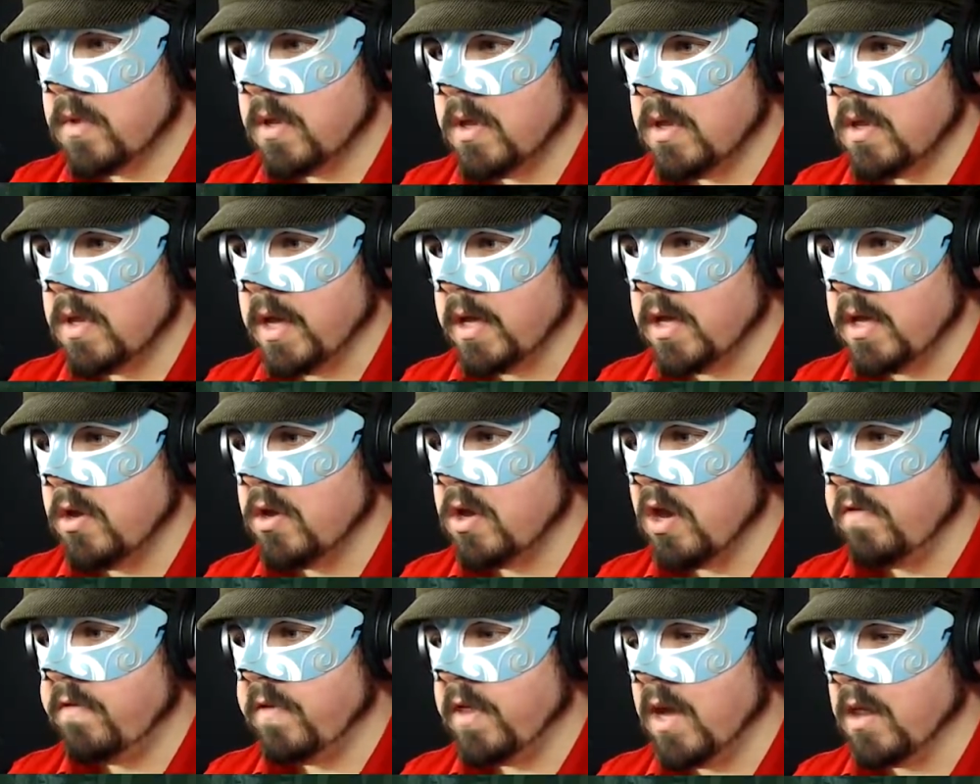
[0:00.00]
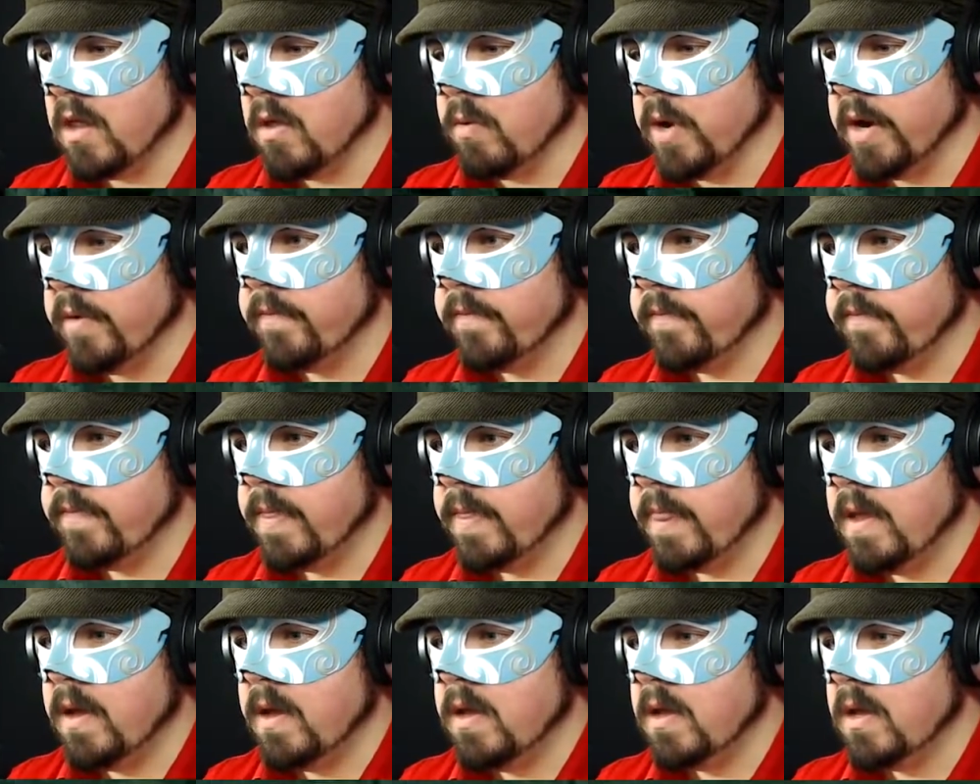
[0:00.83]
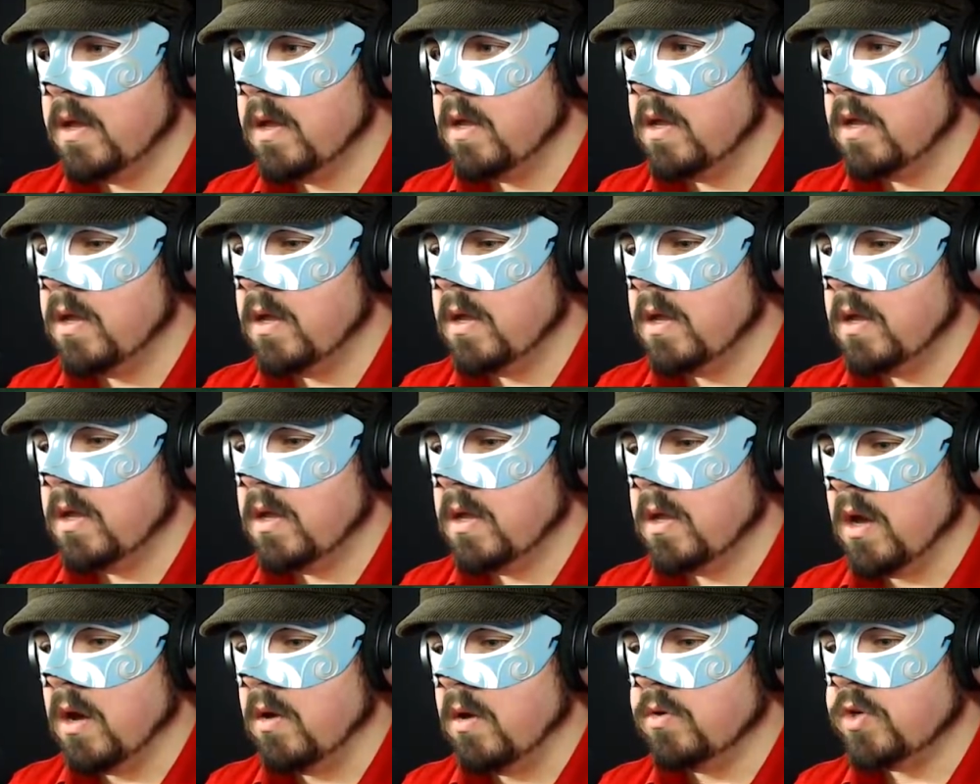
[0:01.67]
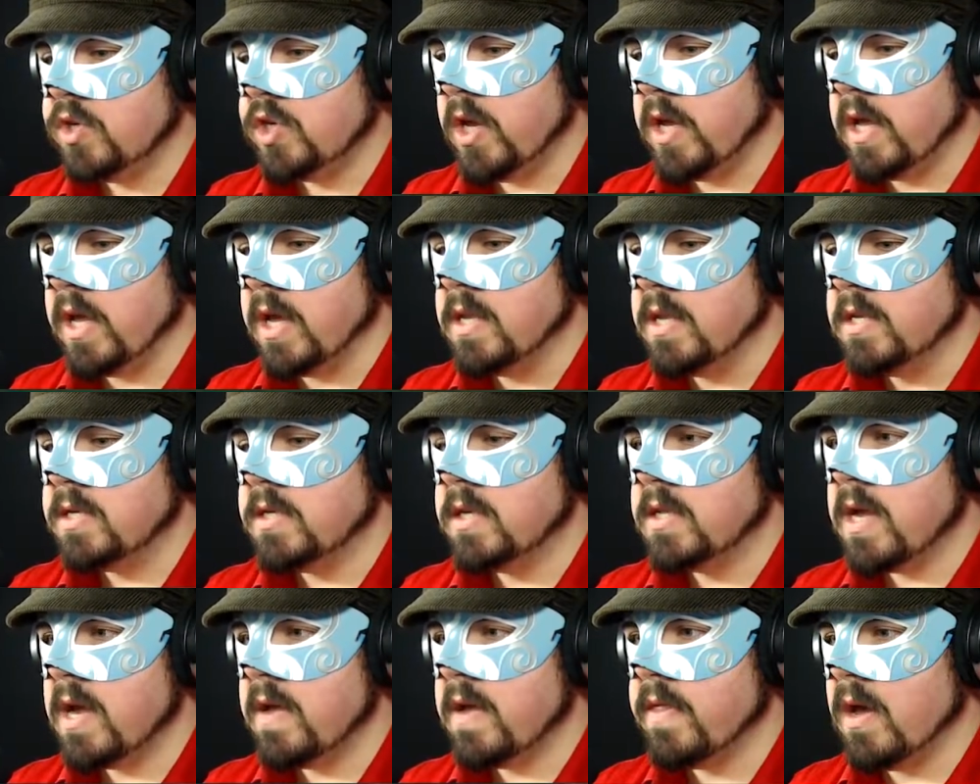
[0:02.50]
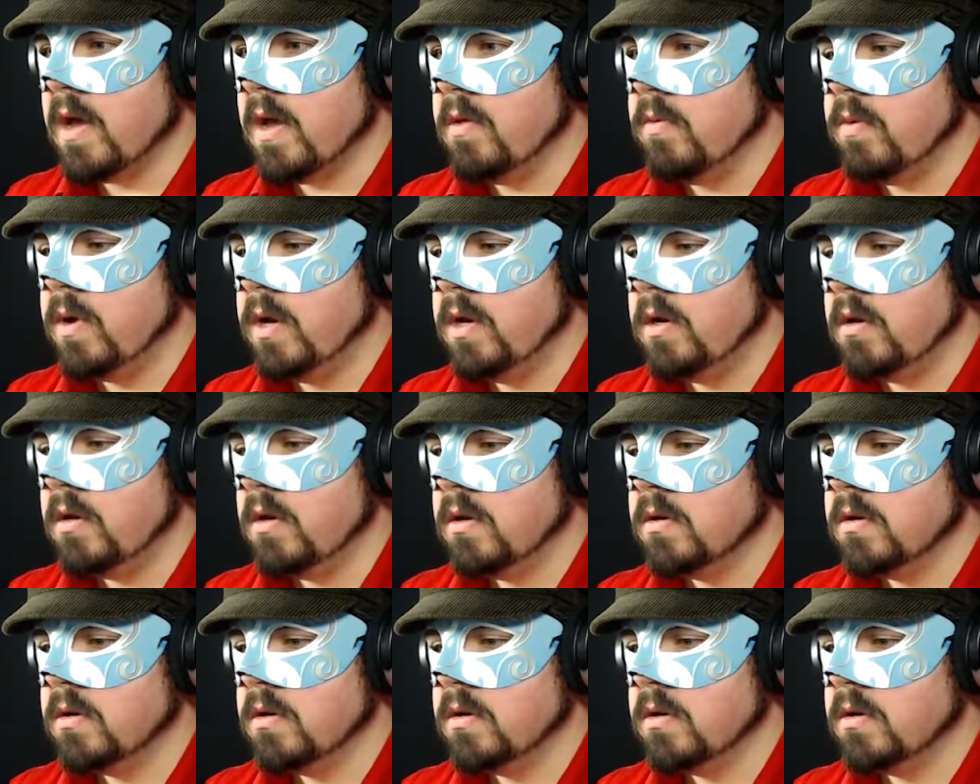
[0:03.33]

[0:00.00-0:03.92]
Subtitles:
Yeah, you go for the other one. Oh shit, he insta down that other one.